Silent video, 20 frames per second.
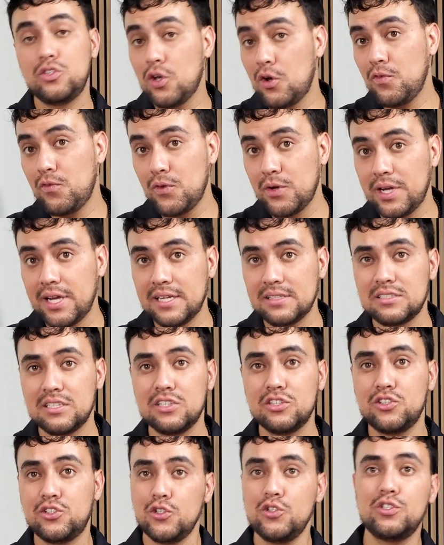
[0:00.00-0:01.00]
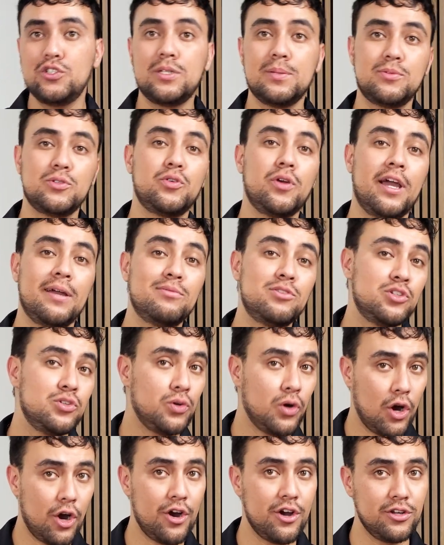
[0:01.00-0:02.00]
Don't forget to subscribe
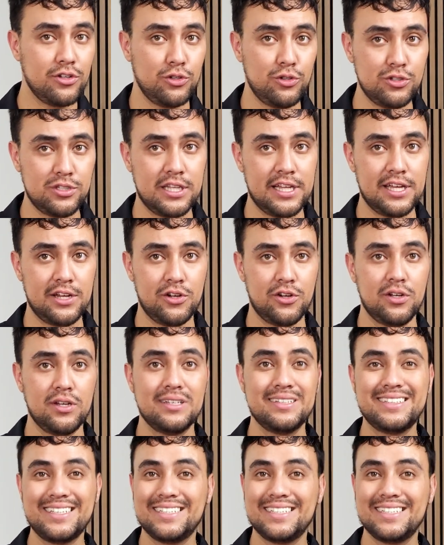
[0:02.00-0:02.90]
to our newsletter